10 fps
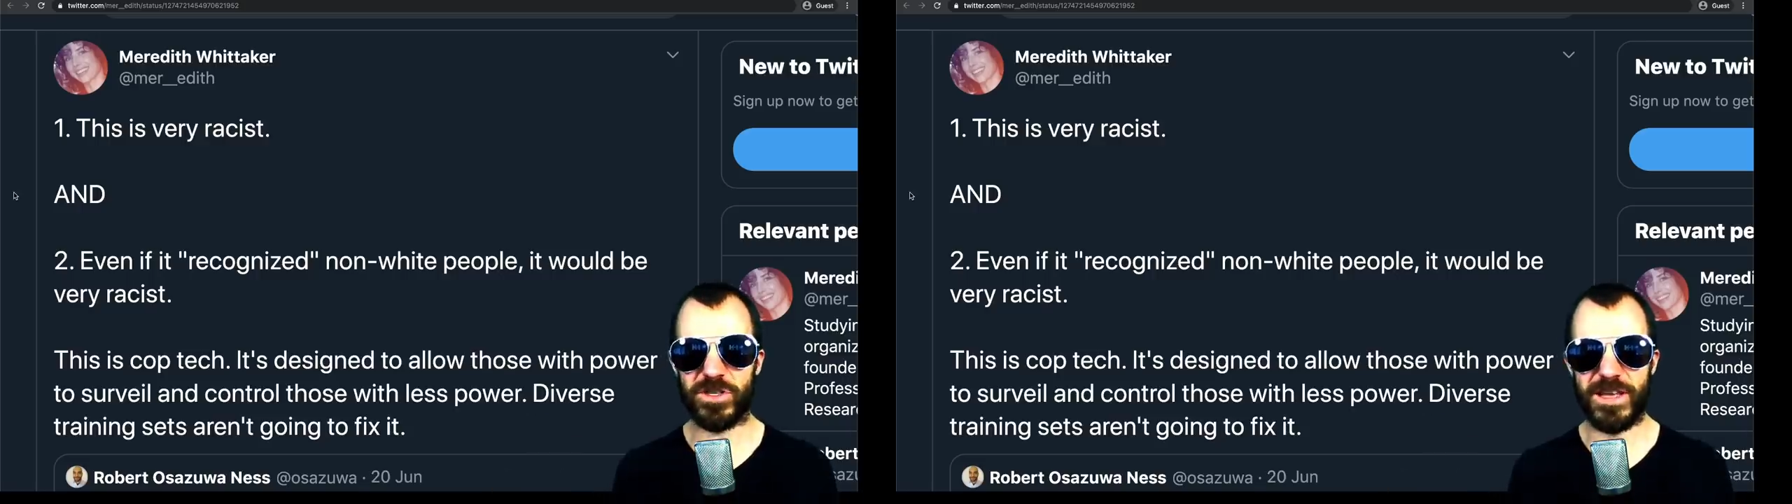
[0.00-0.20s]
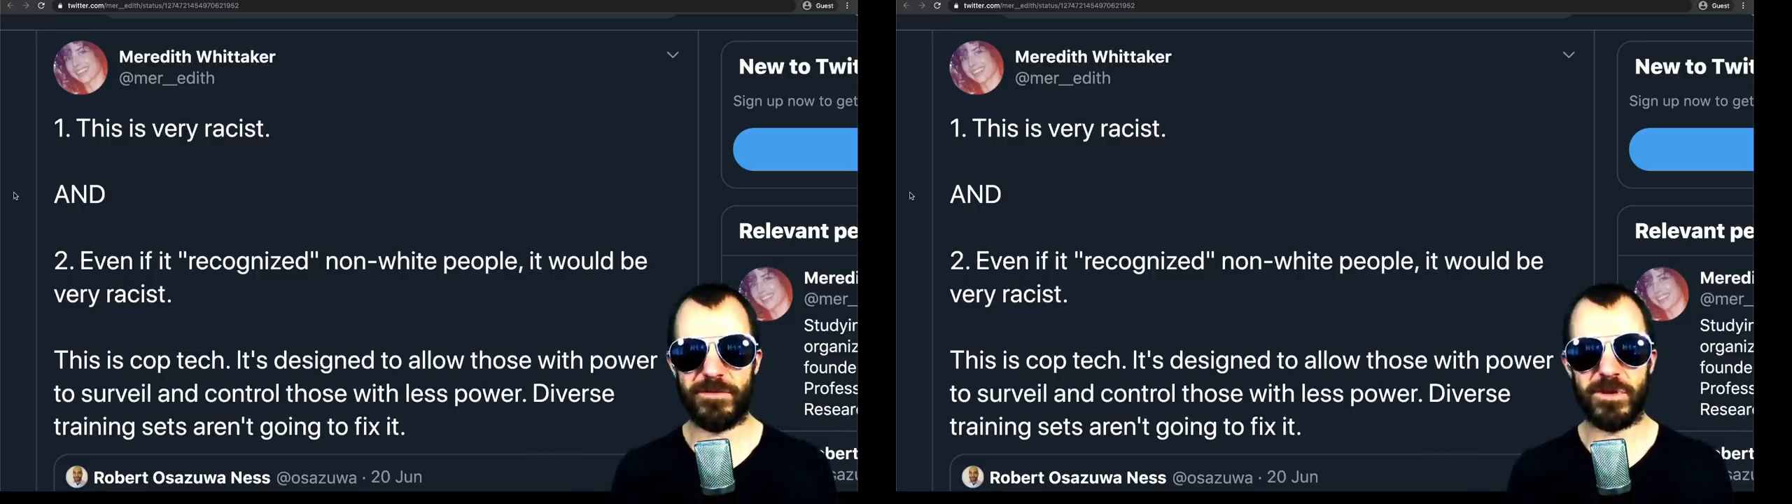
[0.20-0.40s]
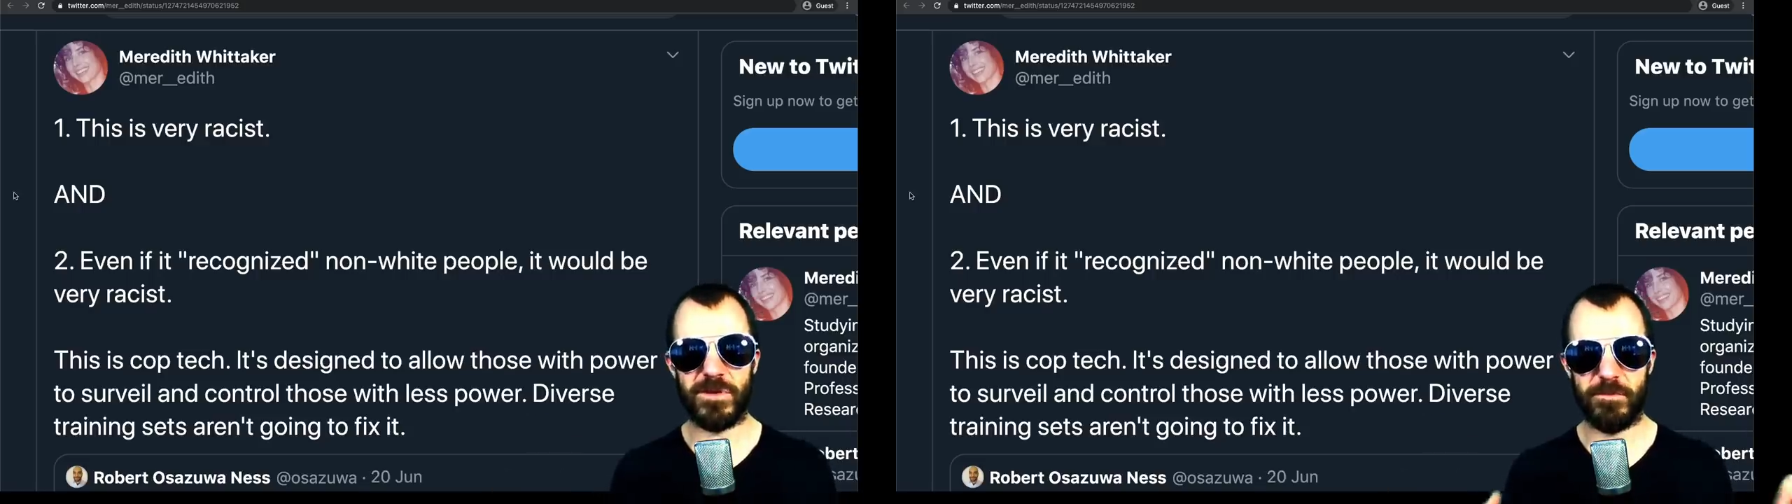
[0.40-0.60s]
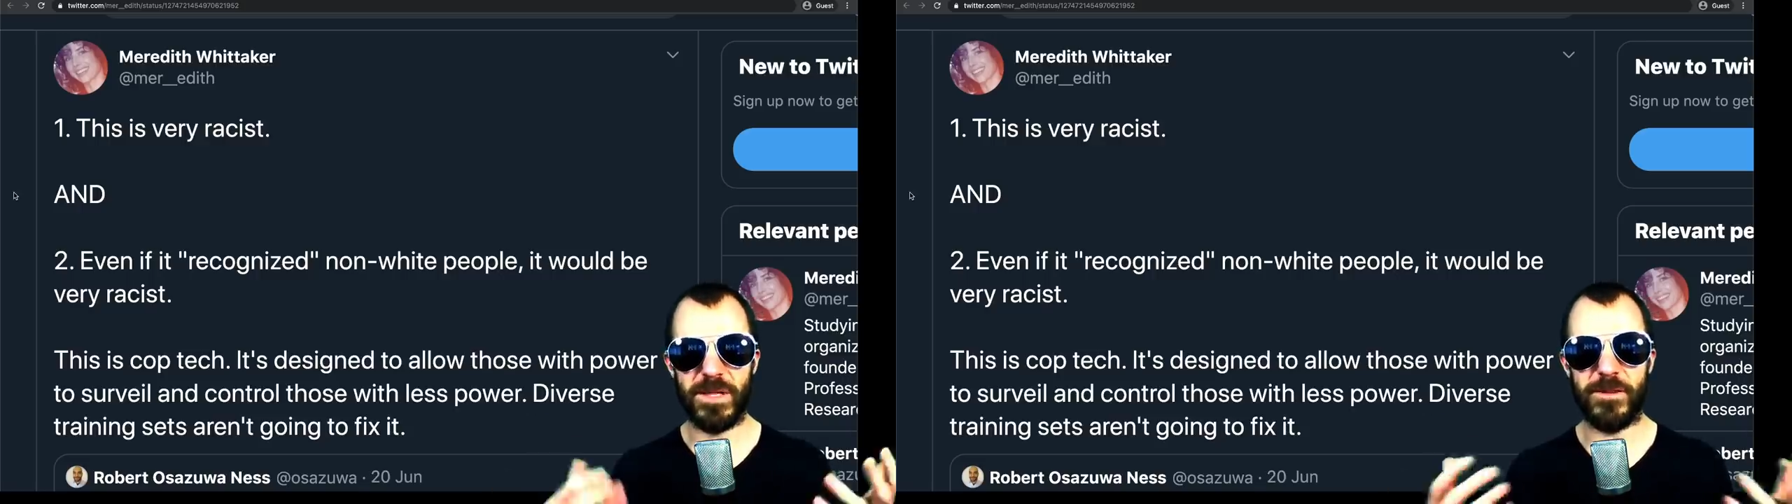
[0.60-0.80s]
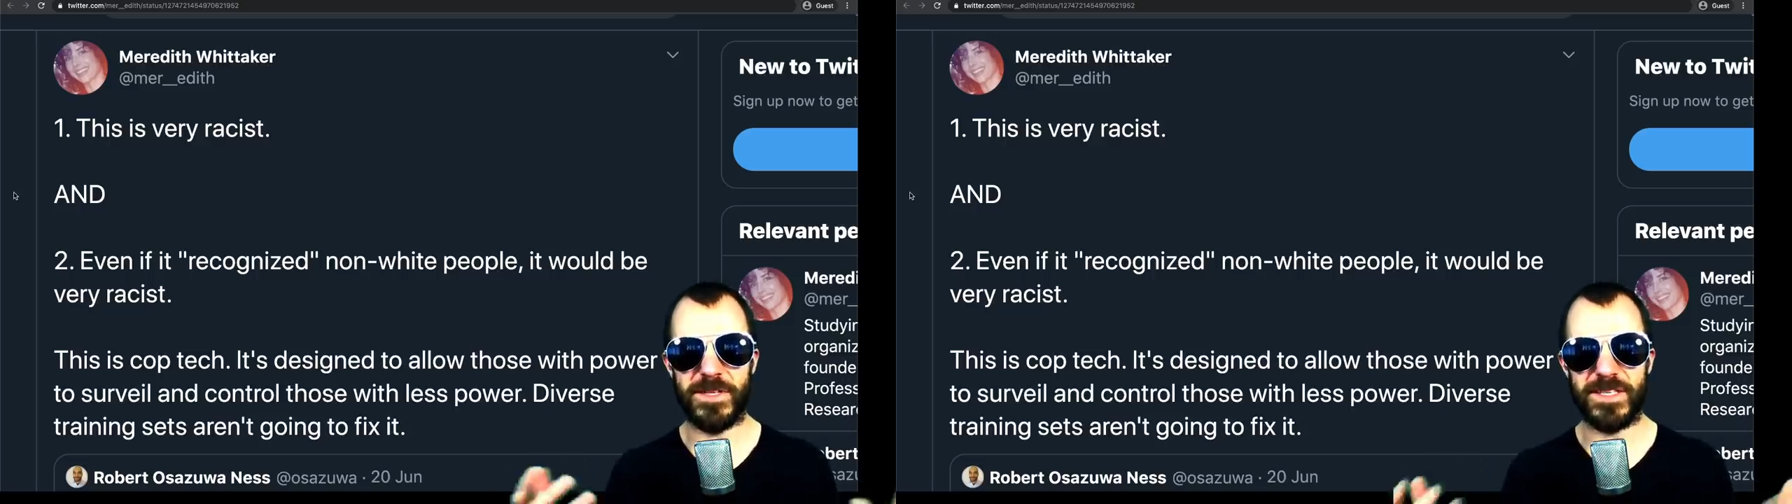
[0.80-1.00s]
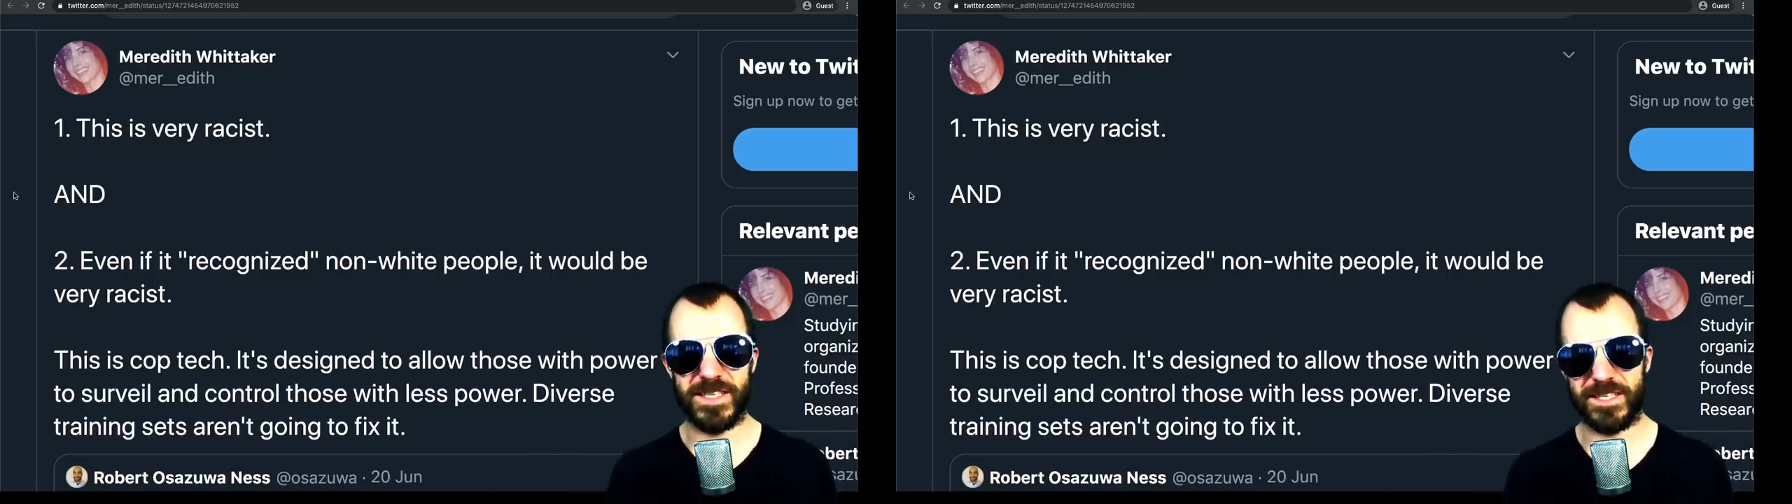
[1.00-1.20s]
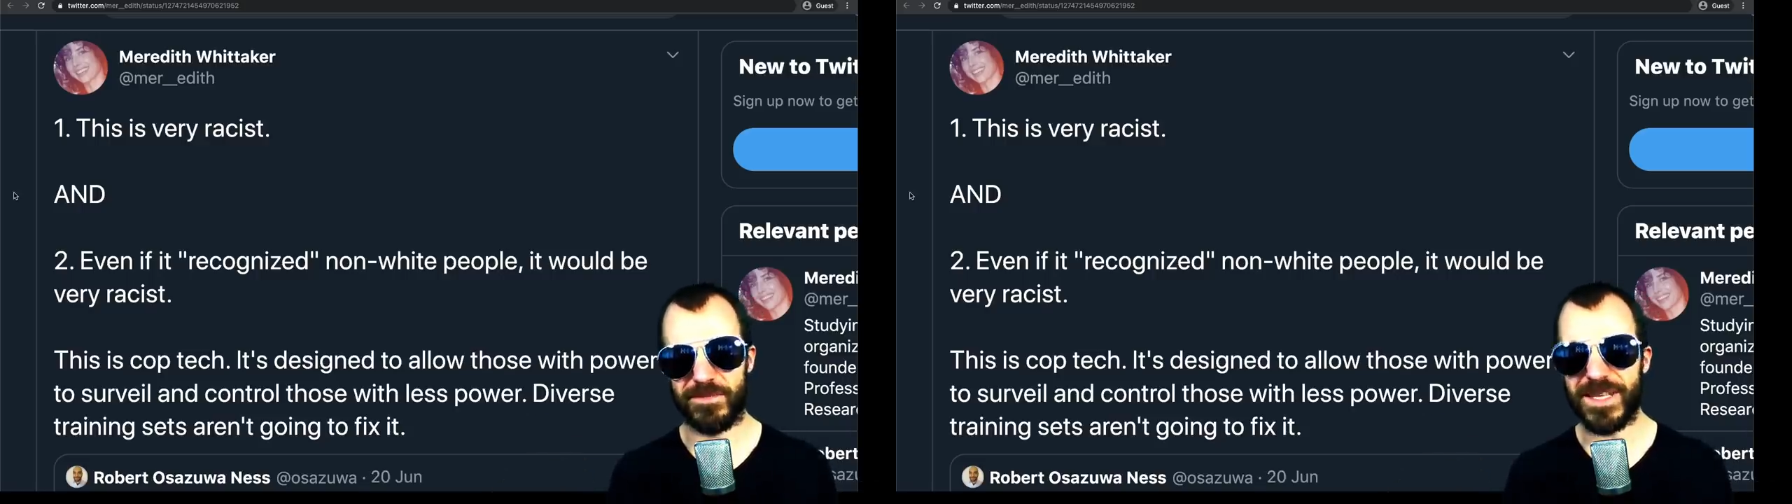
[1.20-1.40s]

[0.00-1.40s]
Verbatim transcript: never build these systems.